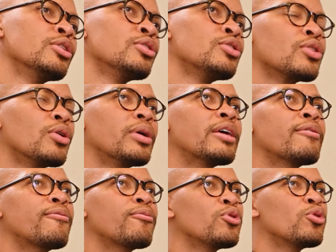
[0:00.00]
So
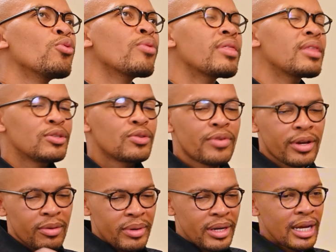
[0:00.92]
if you were then to
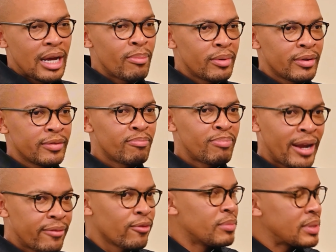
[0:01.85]
recommend a couple of
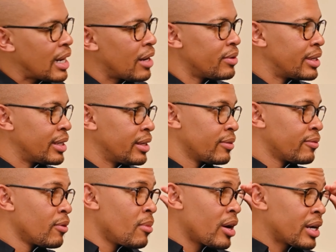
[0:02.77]
platforms currently
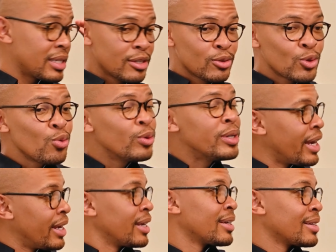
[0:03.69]
for marketers
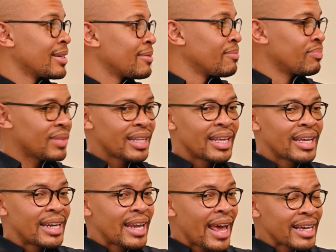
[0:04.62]
today that they
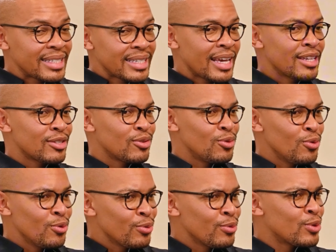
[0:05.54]
can access,
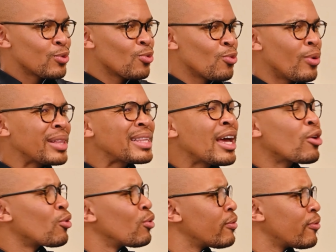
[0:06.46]
use, what they are
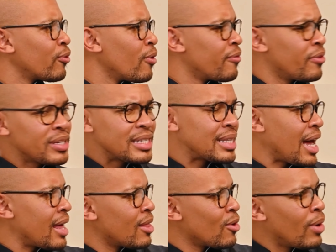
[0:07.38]
good for versus
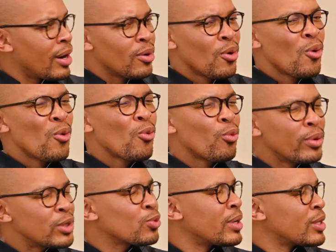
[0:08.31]
the other one,
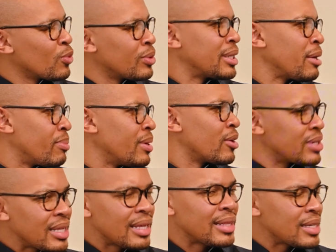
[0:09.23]
which ones would they be?
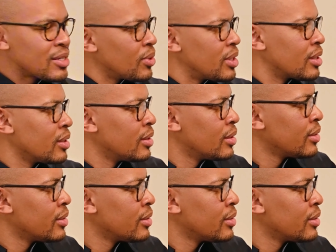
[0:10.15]
Because I think that's critical.